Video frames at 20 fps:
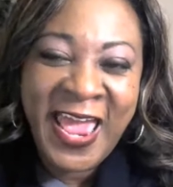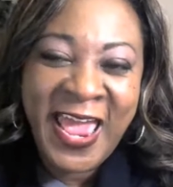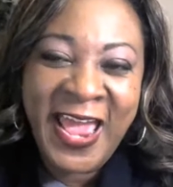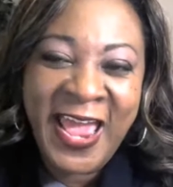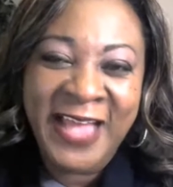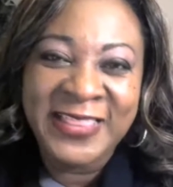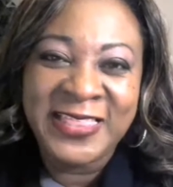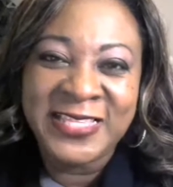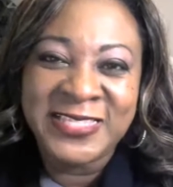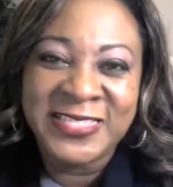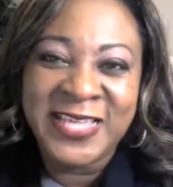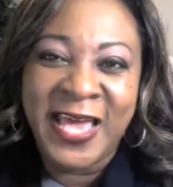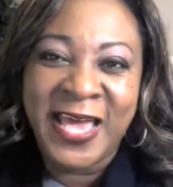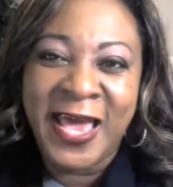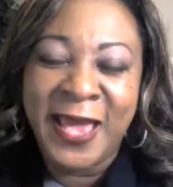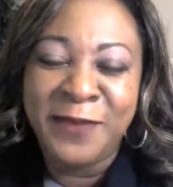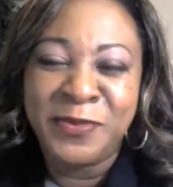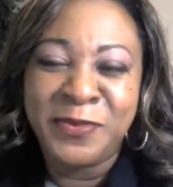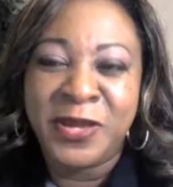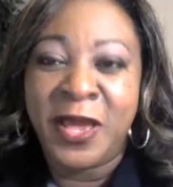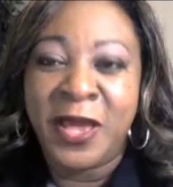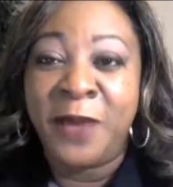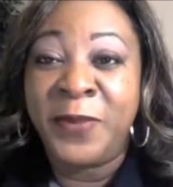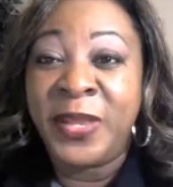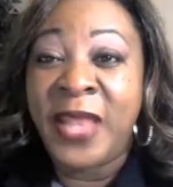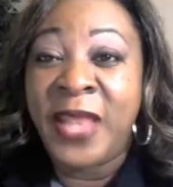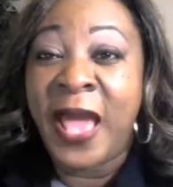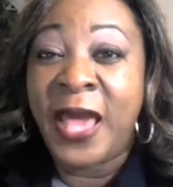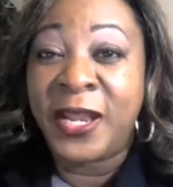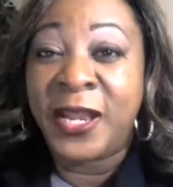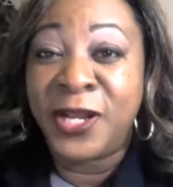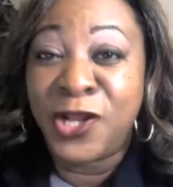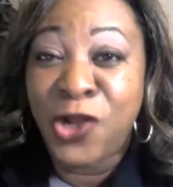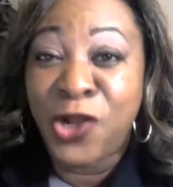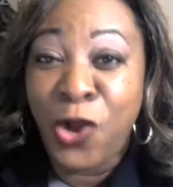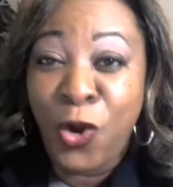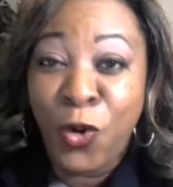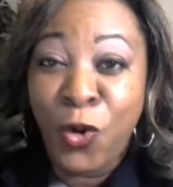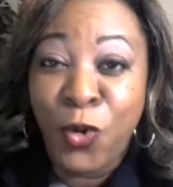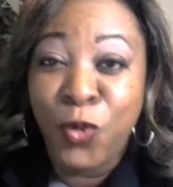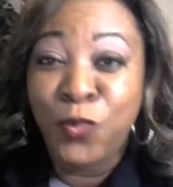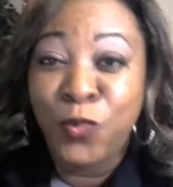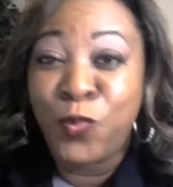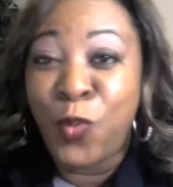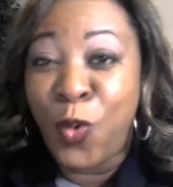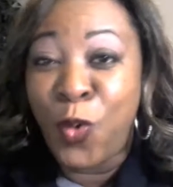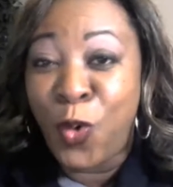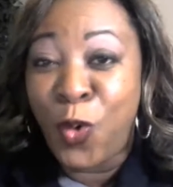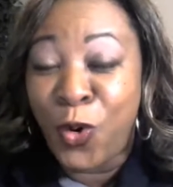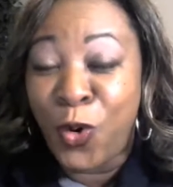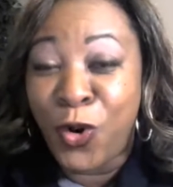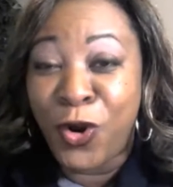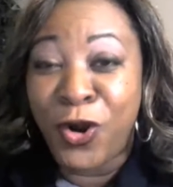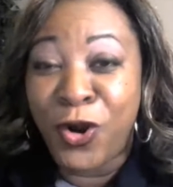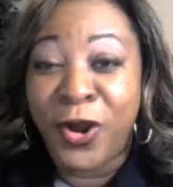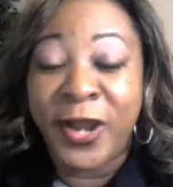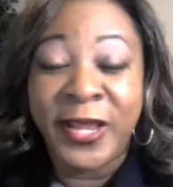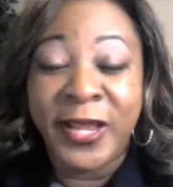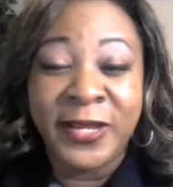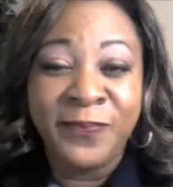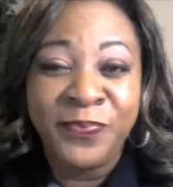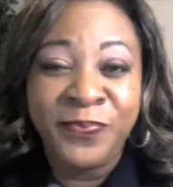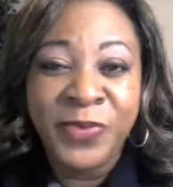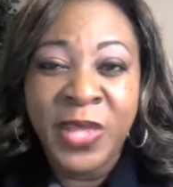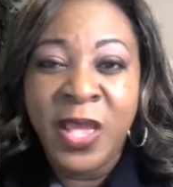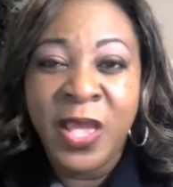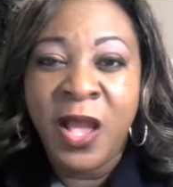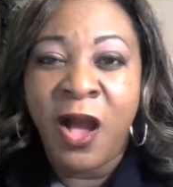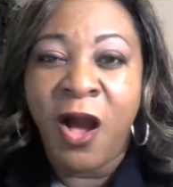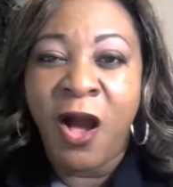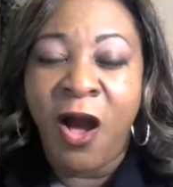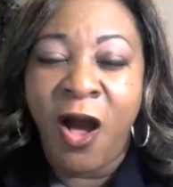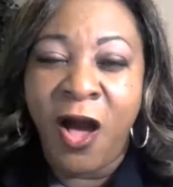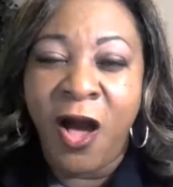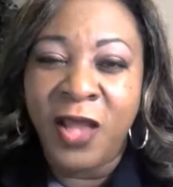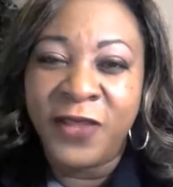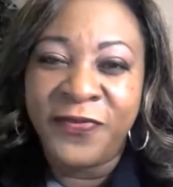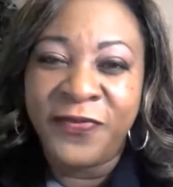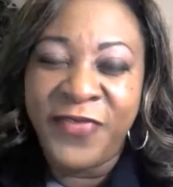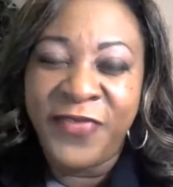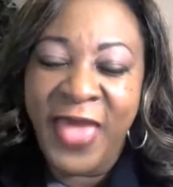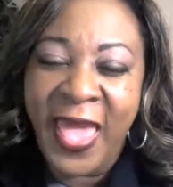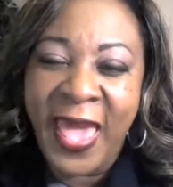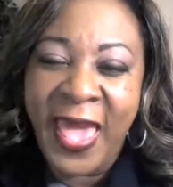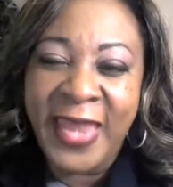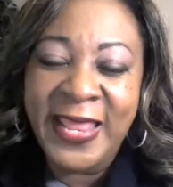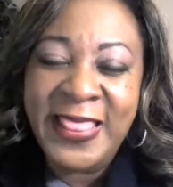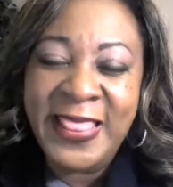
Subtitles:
at the time, coming out of the Cold War and all of that.